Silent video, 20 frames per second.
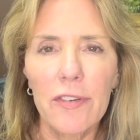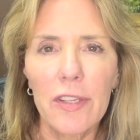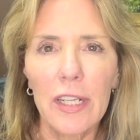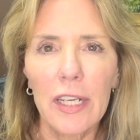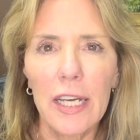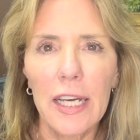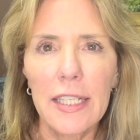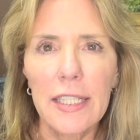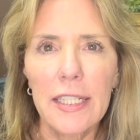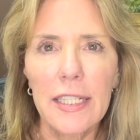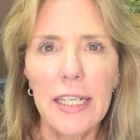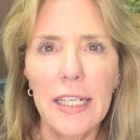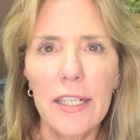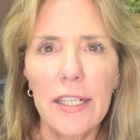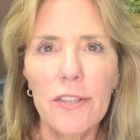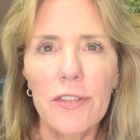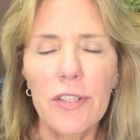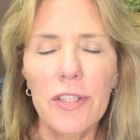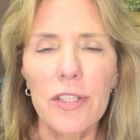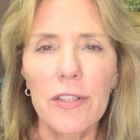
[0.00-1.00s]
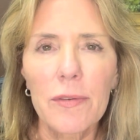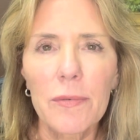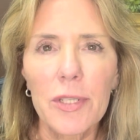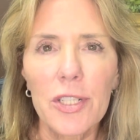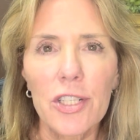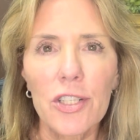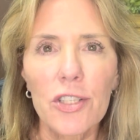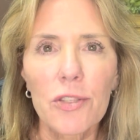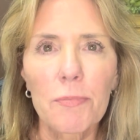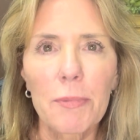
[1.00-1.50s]
for the last day or two,
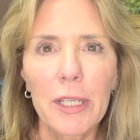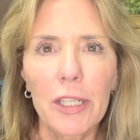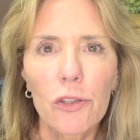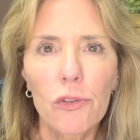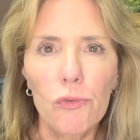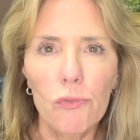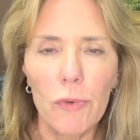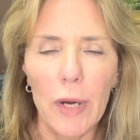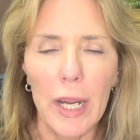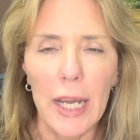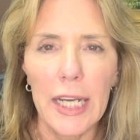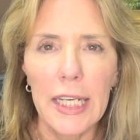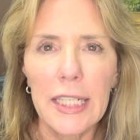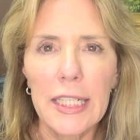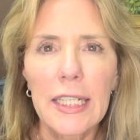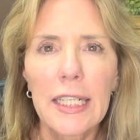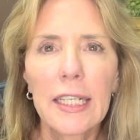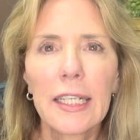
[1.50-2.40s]
which has been great.